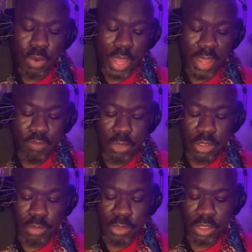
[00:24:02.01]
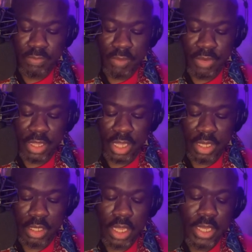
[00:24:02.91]
though I have multiples of
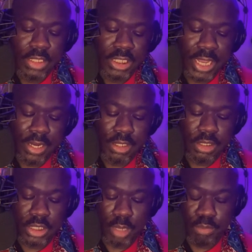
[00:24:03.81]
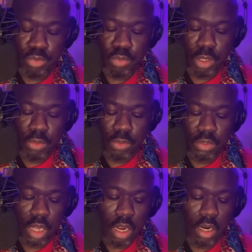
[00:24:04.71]
everything chairs, shampoo
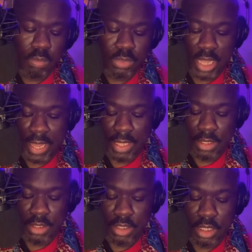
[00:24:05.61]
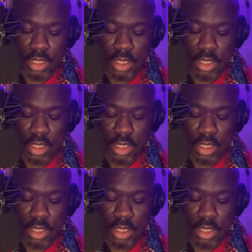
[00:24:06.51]
bowls, arms, hands.